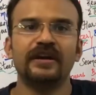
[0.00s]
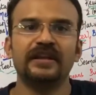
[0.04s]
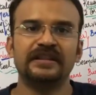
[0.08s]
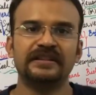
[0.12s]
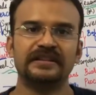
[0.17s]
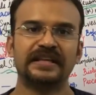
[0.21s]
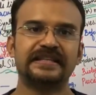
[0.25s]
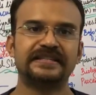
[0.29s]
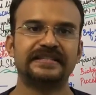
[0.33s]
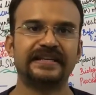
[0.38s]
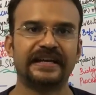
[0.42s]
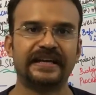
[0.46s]
in
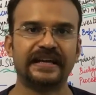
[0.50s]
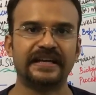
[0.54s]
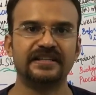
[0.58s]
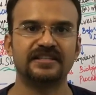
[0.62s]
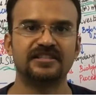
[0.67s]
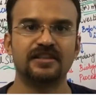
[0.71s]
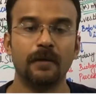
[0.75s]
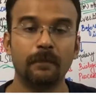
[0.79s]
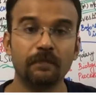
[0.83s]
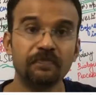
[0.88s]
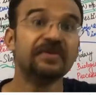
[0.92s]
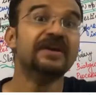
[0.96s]
the second
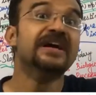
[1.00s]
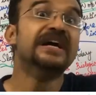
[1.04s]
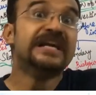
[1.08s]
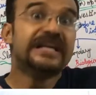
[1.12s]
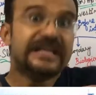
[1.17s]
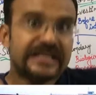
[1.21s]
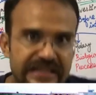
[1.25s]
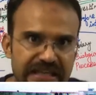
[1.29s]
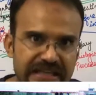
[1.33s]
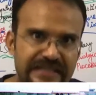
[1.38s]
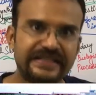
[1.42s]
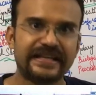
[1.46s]
step.
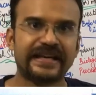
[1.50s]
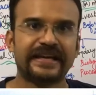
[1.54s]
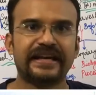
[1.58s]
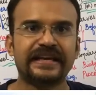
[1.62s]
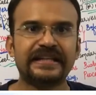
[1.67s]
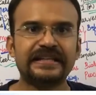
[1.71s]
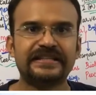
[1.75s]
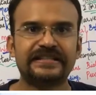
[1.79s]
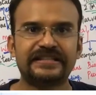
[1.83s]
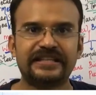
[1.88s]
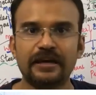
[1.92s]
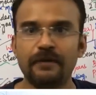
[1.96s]
In the
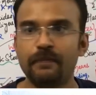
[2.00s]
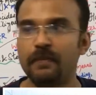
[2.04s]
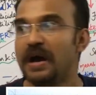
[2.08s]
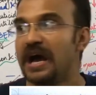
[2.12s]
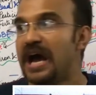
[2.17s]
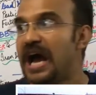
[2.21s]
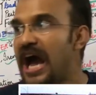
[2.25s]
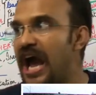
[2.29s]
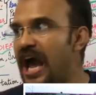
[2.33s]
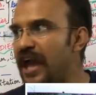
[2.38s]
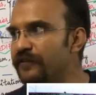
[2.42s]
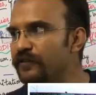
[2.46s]
second step,
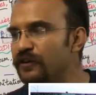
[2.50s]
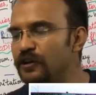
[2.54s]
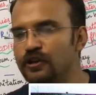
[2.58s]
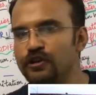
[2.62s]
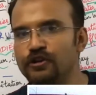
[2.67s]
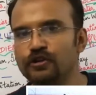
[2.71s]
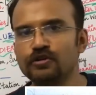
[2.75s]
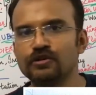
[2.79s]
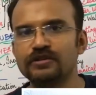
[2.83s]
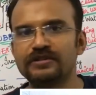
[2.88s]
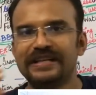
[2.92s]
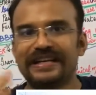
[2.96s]
I will
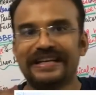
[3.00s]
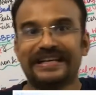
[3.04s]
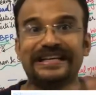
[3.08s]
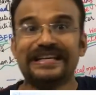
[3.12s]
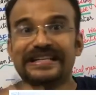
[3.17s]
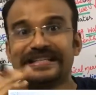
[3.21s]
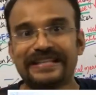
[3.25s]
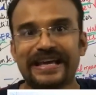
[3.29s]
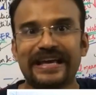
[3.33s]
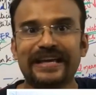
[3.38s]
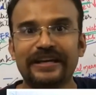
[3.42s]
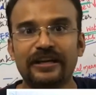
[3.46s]
use the
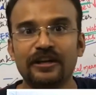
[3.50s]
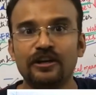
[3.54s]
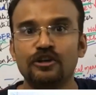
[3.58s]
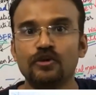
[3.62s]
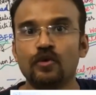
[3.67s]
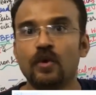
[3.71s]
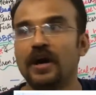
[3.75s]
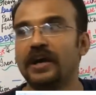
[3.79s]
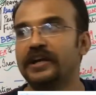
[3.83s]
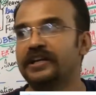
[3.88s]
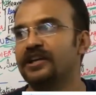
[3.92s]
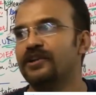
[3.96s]
recycled
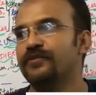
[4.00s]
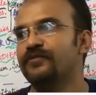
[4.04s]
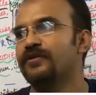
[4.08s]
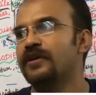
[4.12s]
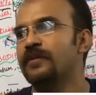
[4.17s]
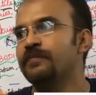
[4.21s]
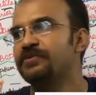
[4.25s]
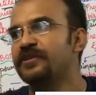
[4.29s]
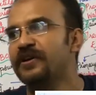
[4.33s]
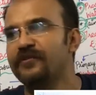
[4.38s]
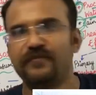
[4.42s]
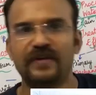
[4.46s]
water
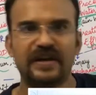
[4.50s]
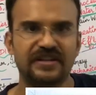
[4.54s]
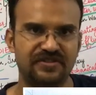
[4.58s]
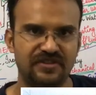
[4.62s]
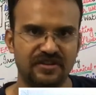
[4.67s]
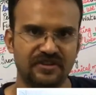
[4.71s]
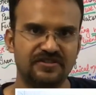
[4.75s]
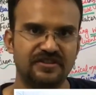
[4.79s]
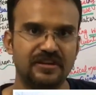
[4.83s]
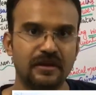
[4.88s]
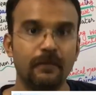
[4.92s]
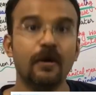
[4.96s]
from the first
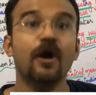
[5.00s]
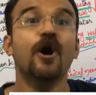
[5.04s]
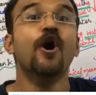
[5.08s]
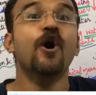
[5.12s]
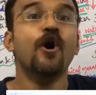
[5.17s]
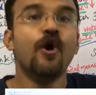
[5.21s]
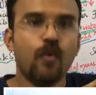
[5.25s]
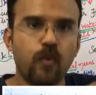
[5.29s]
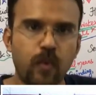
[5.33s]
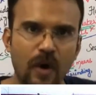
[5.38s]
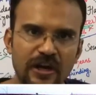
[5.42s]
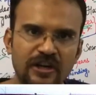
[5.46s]
step.
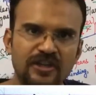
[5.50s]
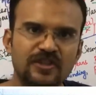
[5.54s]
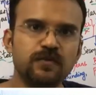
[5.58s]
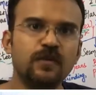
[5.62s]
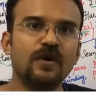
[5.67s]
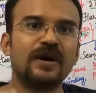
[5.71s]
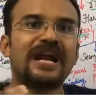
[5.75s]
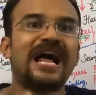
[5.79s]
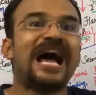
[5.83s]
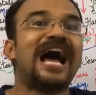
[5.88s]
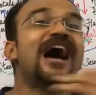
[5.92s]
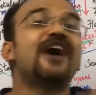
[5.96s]
Once
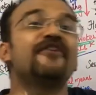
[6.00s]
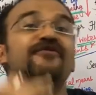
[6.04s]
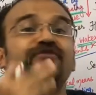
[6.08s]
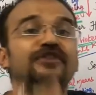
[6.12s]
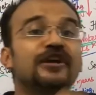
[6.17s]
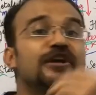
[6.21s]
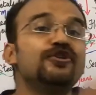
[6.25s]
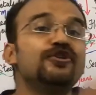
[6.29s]
more, after